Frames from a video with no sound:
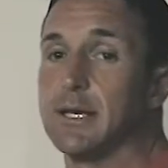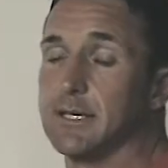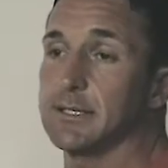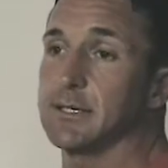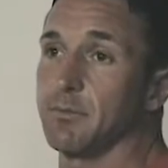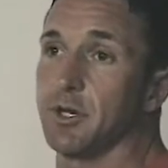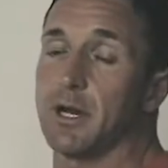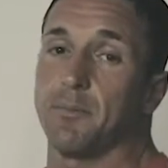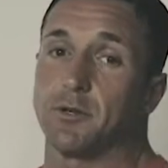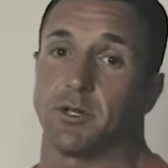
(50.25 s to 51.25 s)
This is some good
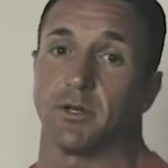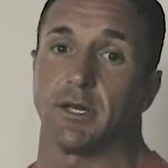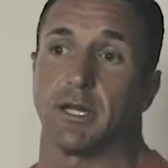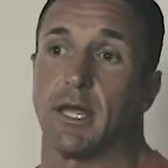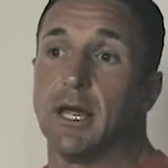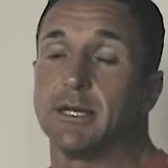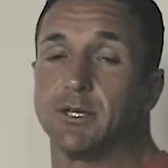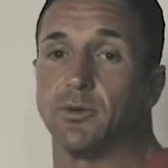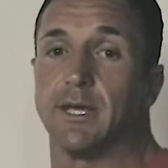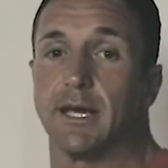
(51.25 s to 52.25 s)
opportunity
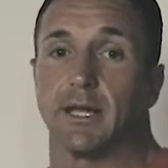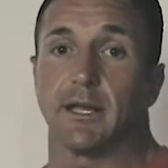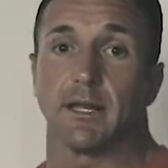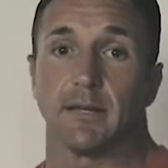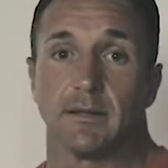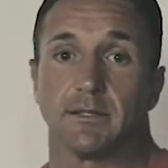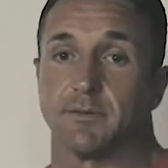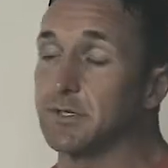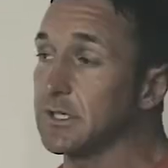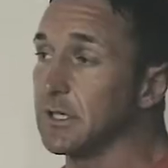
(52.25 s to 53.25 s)
to get
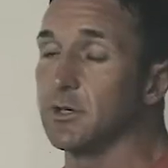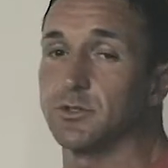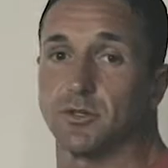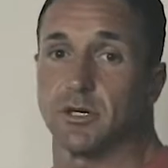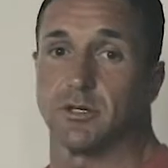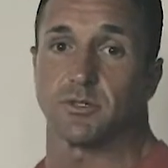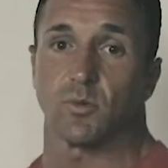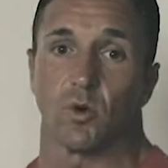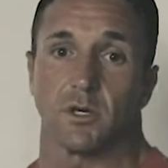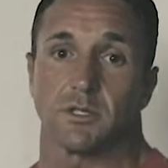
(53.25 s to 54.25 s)
some skill drills
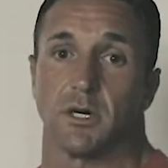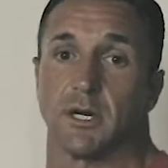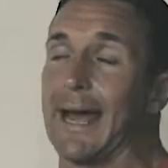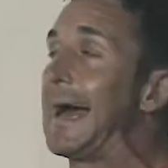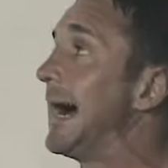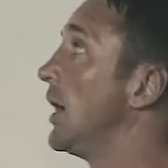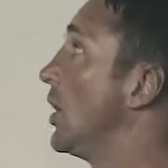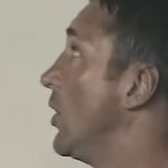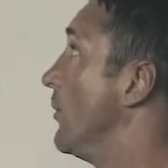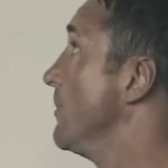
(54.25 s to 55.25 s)
worked on at
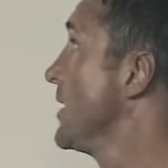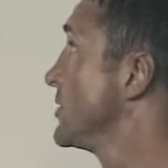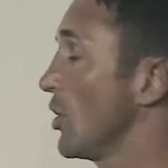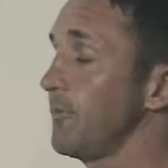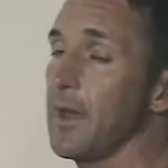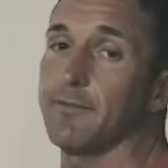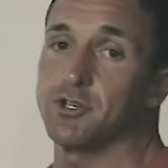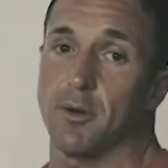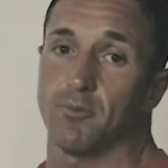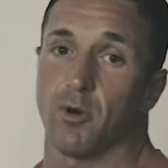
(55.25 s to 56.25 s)
home. So hope you have a
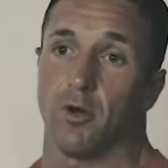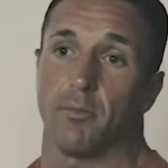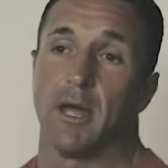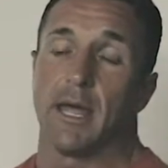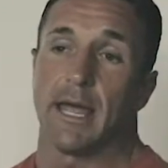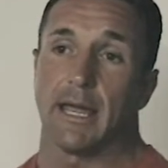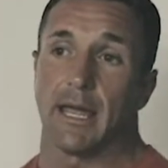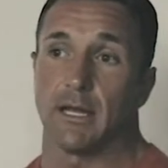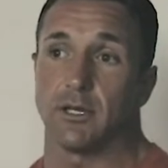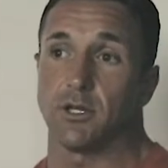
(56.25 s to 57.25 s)
jump rope
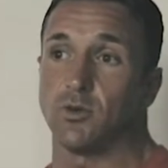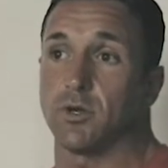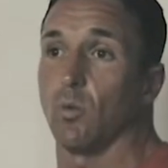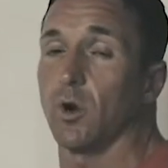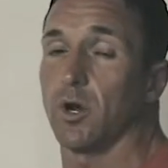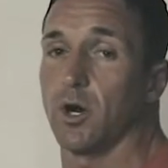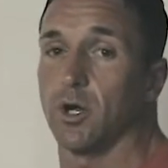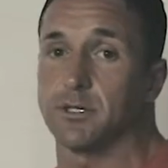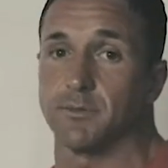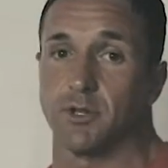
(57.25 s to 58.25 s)
and you can work
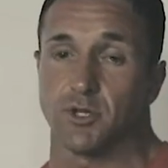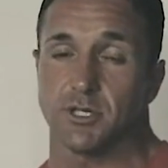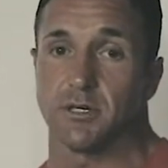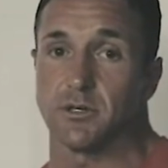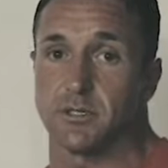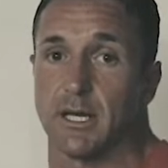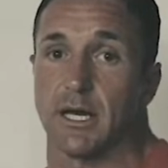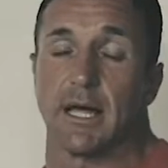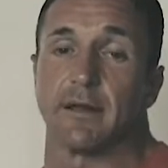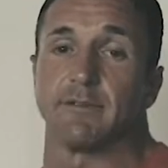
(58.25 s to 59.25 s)
on some of those skills that a
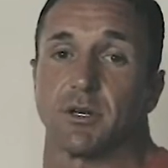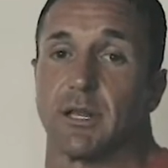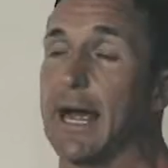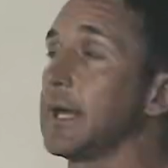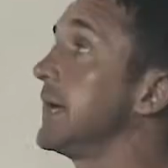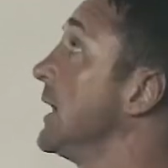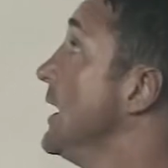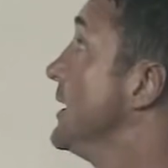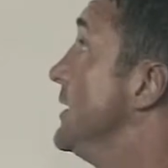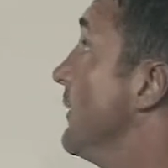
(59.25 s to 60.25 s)
lot of us are lacking,
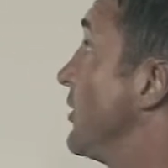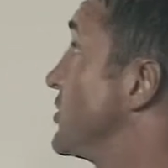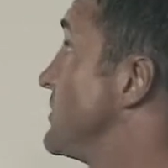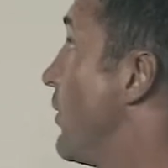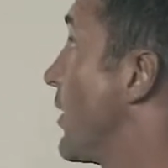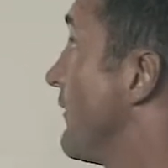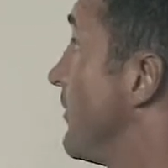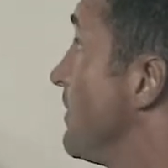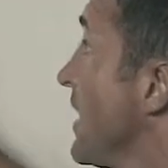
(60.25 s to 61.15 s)
double unders being one of them.